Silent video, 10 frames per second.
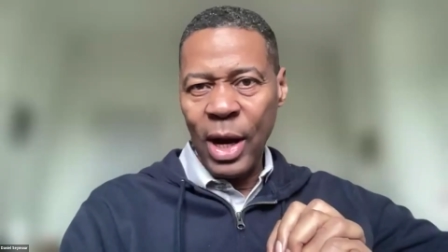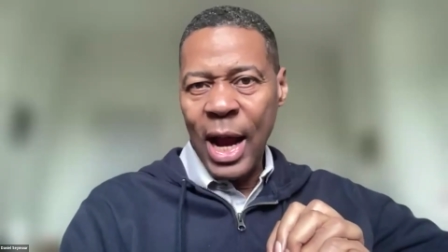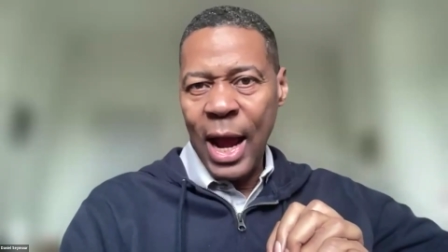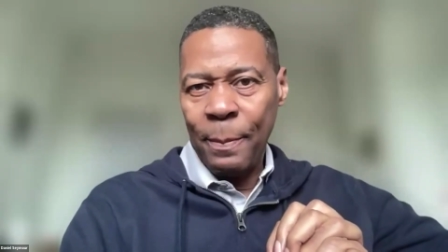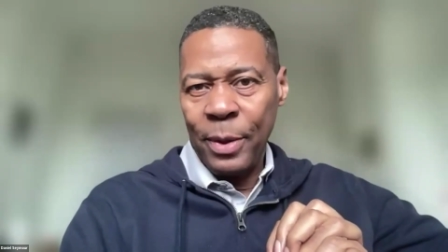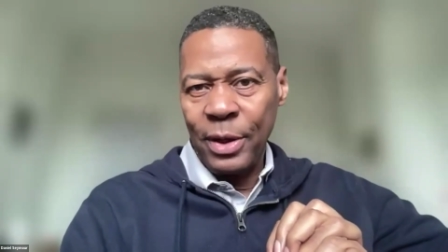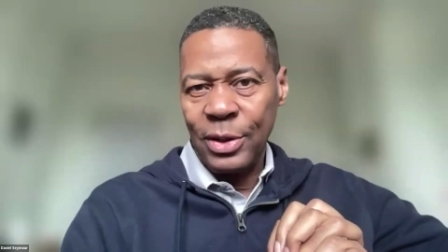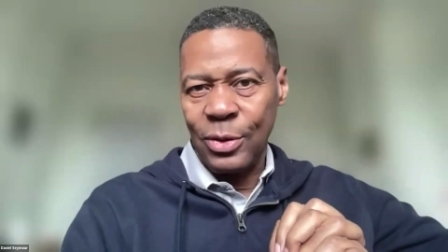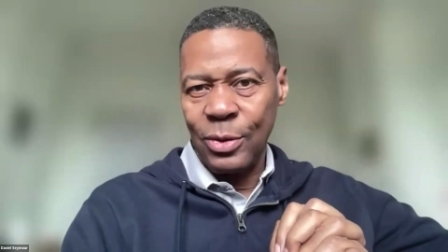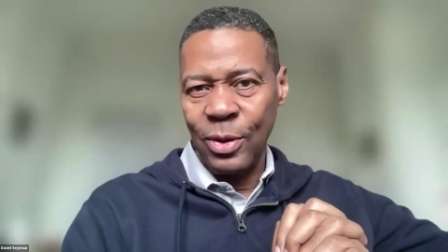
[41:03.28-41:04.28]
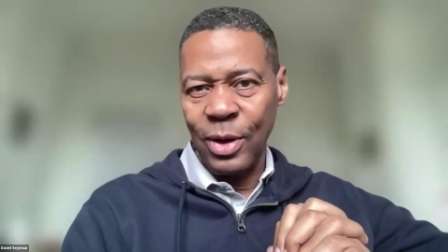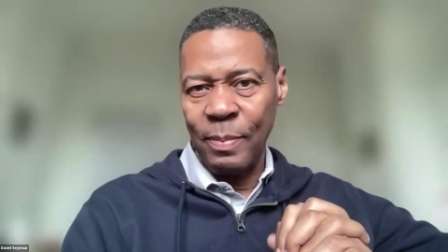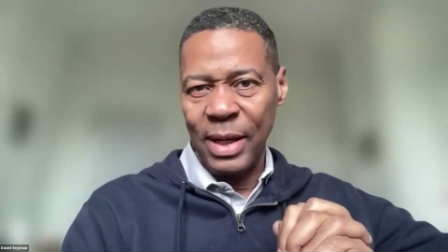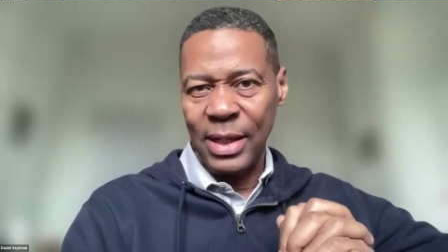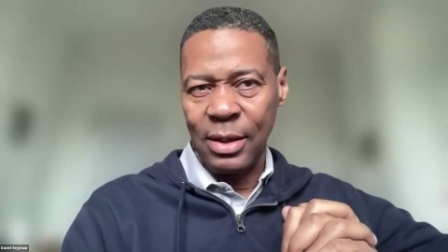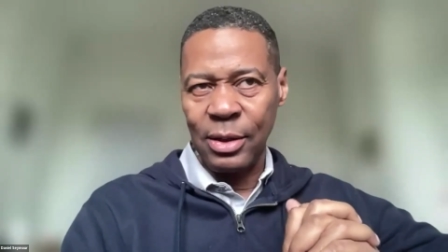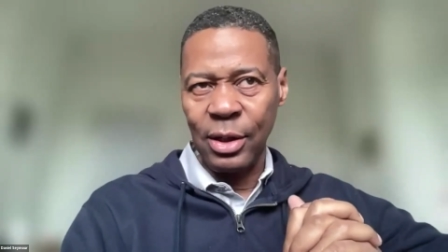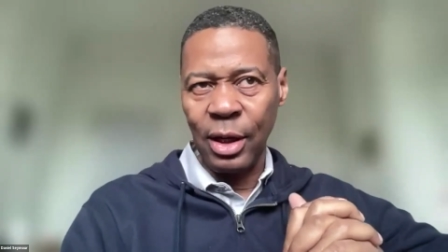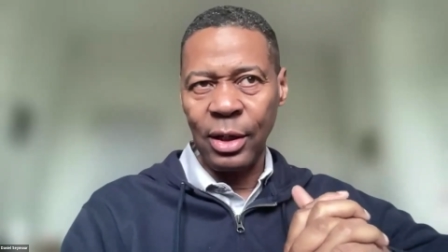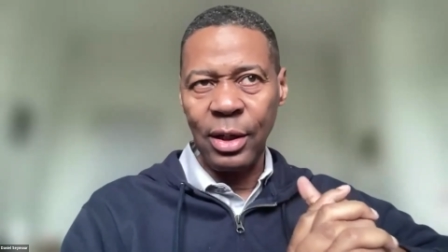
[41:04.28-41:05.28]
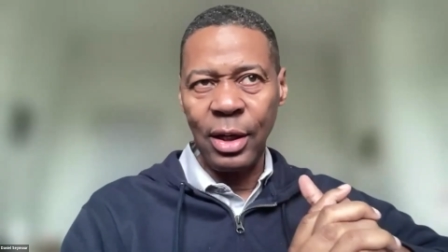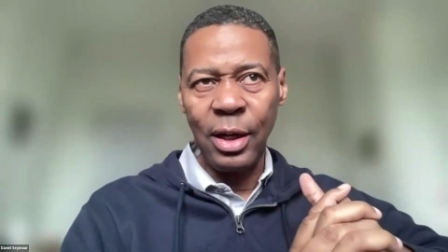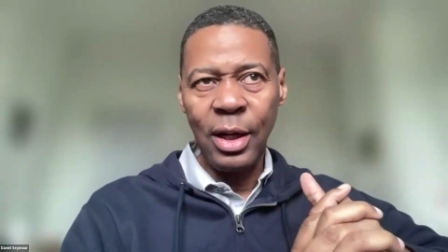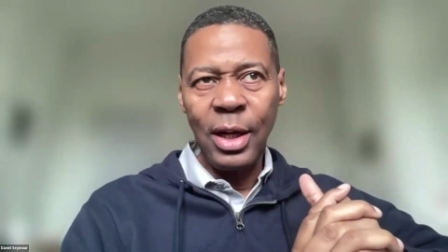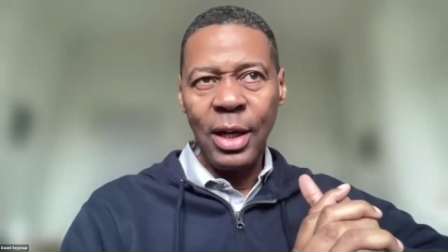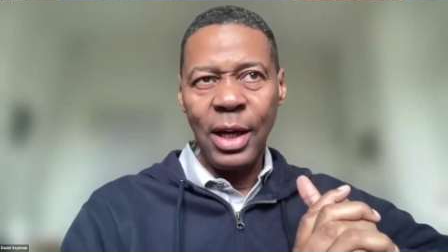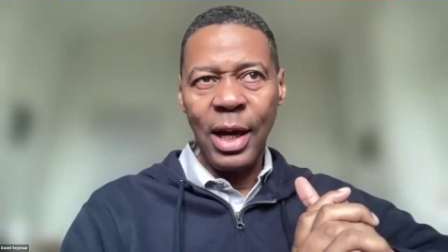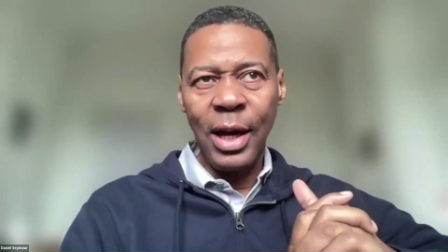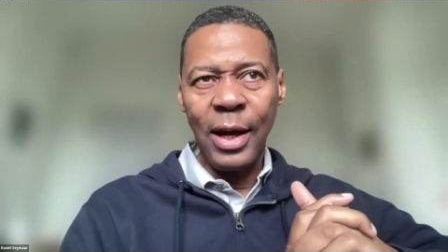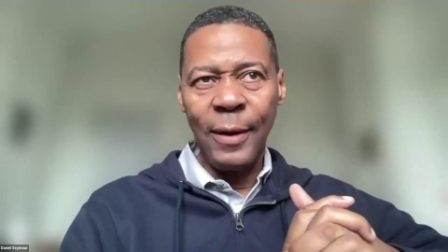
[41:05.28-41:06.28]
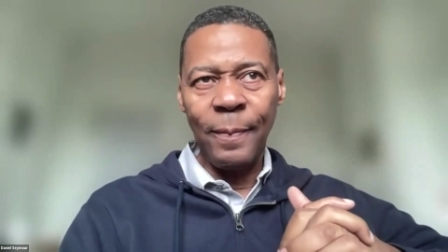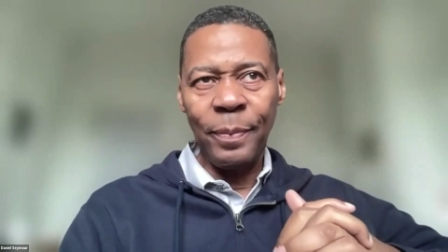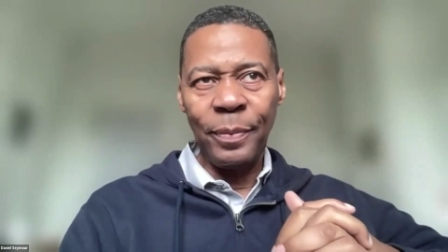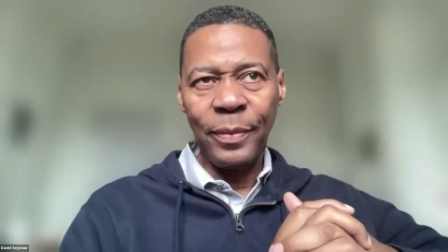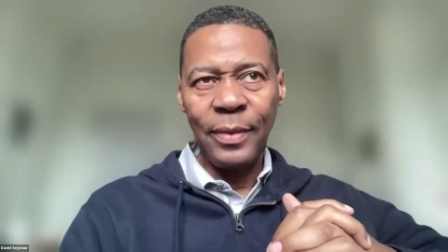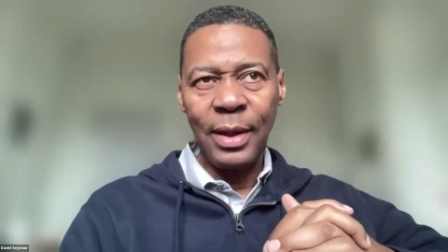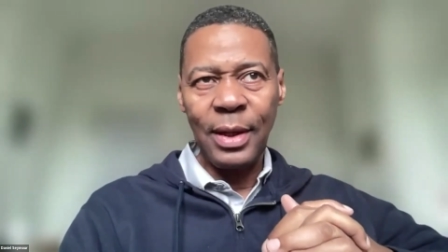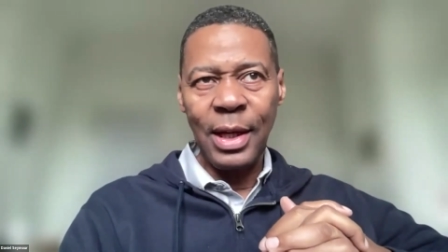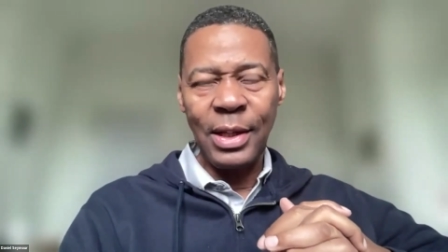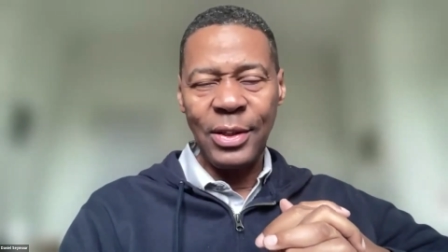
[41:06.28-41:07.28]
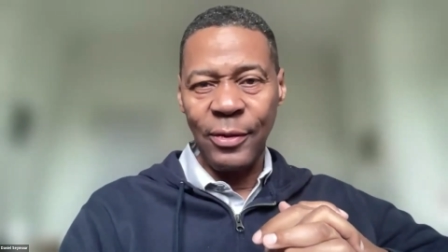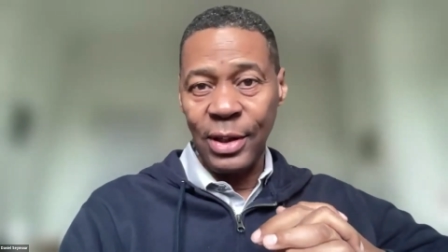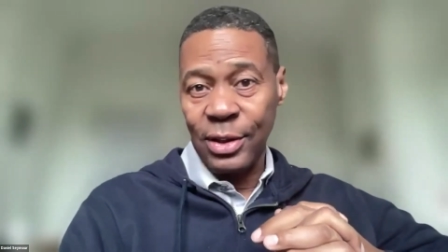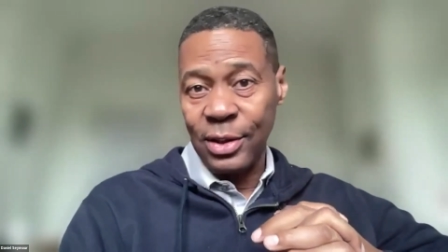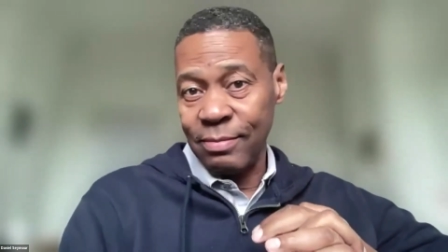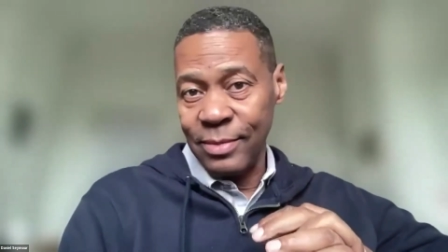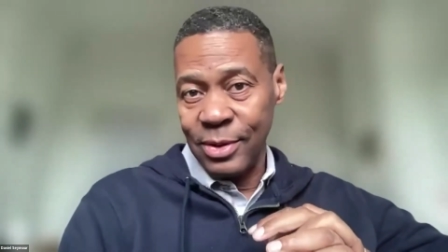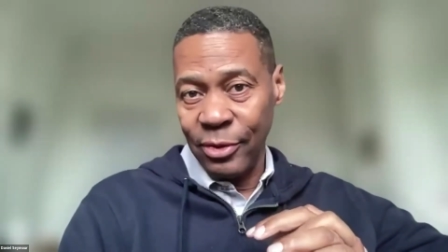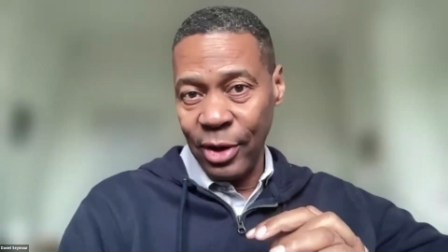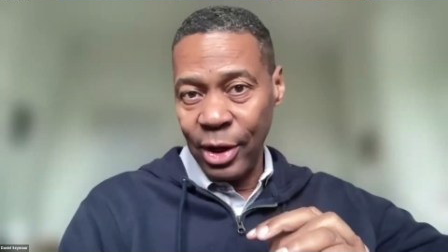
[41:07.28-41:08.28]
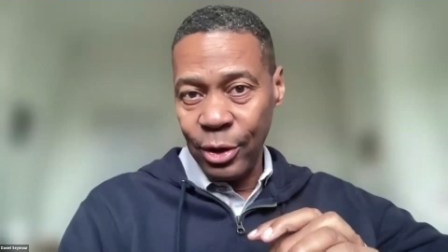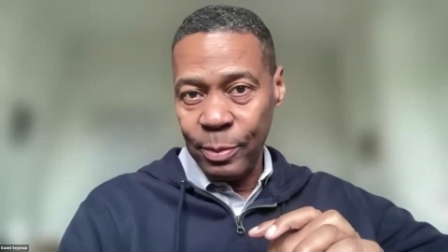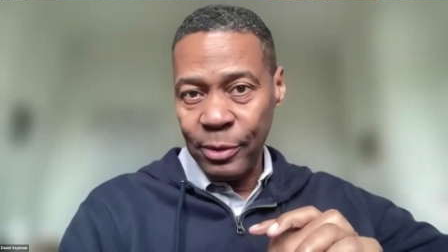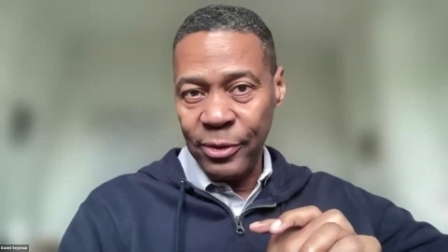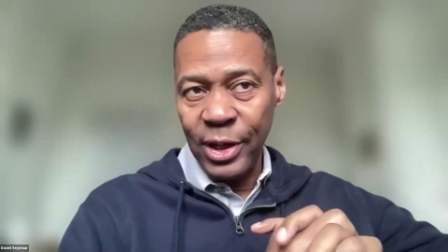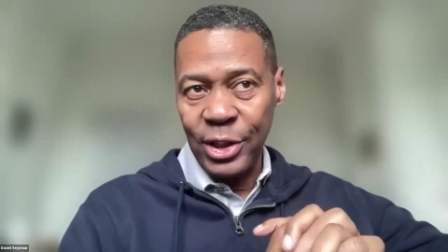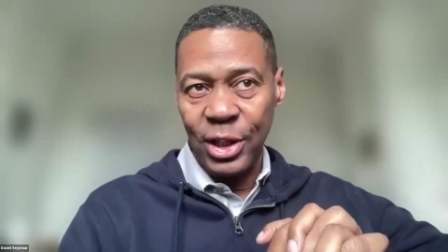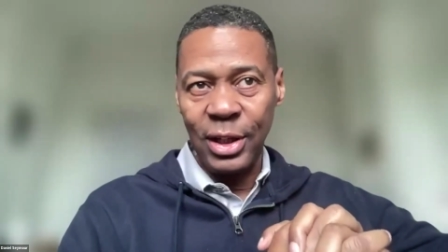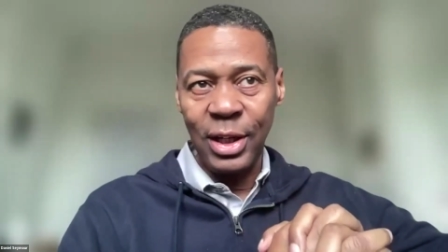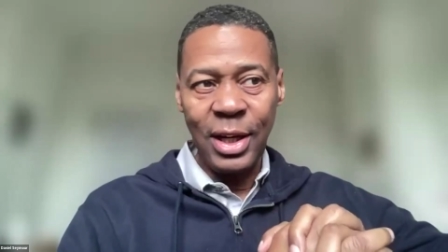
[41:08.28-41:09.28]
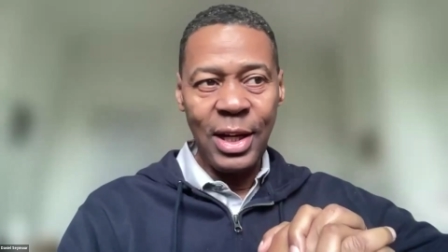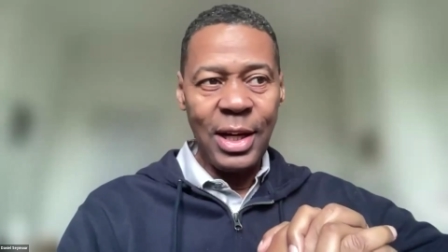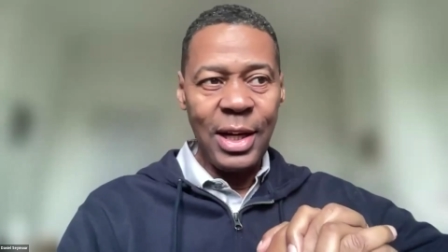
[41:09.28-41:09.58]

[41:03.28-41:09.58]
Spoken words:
what happens to a medical doctor, um, it's a very good profession,